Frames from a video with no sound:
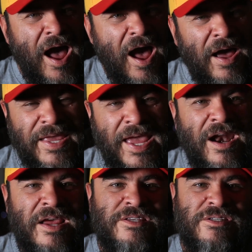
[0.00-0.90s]
Again,
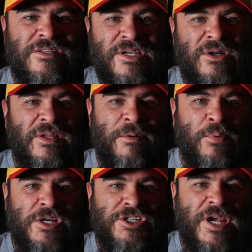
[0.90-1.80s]
I sincerely
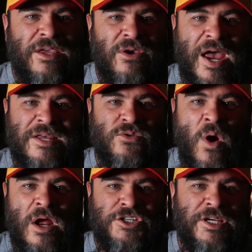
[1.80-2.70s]
appreciate you guys
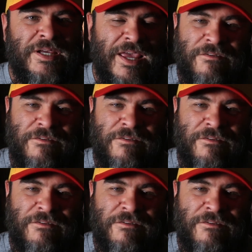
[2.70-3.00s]
watching.